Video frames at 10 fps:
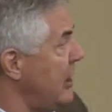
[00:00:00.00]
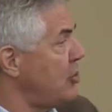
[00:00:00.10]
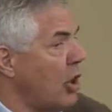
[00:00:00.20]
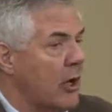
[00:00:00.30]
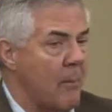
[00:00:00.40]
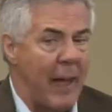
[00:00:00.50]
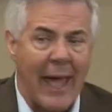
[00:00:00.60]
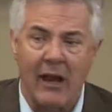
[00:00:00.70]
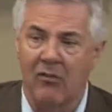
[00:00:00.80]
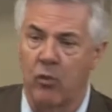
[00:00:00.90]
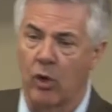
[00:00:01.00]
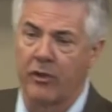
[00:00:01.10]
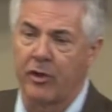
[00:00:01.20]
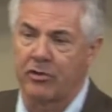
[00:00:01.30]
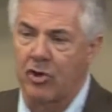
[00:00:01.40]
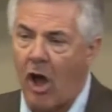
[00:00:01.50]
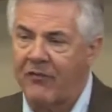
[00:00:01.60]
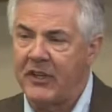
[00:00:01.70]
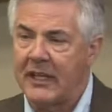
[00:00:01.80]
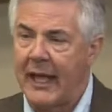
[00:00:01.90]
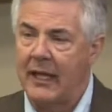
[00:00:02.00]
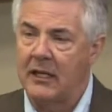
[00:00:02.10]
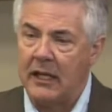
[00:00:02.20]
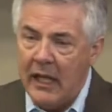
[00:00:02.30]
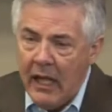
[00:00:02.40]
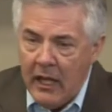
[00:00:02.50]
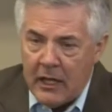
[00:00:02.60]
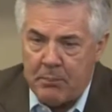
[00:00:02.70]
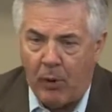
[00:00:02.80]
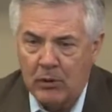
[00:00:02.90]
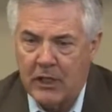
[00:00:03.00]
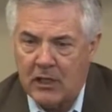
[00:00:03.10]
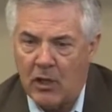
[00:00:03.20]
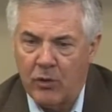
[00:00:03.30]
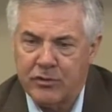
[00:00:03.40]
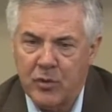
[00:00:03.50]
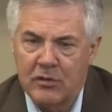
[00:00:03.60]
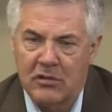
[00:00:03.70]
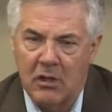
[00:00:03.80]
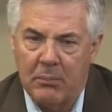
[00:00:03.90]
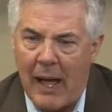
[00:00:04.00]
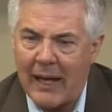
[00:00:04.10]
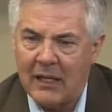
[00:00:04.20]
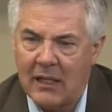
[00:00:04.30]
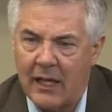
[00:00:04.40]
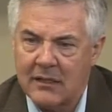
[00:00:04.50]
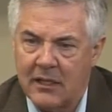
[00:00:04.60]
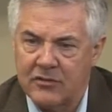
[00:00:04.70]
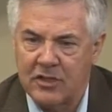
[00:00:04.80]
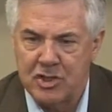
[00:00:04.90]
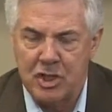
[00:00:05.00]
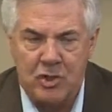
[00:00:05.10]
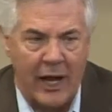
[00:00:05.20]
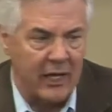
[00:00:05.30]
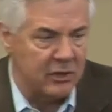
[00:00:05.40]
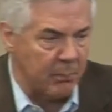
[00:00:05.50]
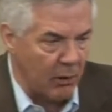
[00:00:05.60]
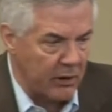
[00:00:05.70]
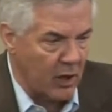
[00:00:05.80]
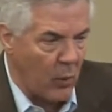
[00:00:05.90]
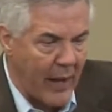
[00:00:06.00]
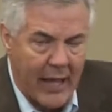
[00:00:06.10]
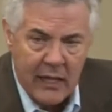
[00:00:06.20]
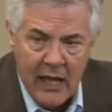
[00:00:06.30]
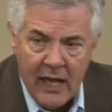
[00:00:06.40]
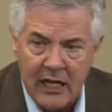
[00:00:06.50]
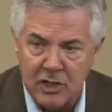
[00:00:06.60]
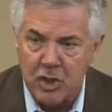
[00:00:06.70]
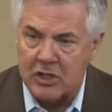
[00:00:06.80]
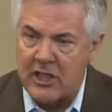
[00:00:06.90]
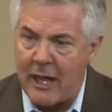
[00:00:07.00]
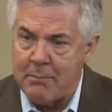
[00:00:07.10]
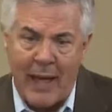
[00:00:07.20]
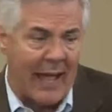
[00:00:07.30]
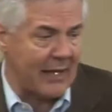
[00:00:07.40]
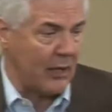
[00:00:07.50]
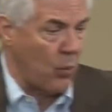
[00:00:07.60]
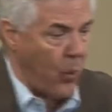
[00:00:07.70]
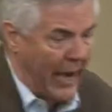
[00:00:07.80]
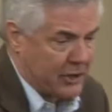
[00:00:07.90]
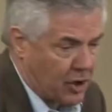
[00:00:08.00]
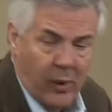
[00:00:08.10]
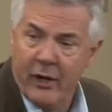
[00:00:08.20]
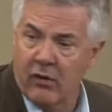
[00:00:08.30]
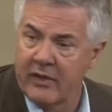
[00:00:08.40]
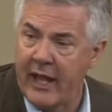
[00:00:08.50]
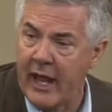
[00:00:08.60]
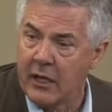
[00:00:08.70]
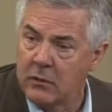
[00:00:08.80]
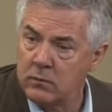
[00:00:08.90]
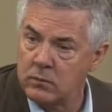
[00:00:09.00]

He took a bag of Werther's toffee candy. He pulled it close to his little body like this and she tried to pull it away and he took that bag and he whacked her right over the head.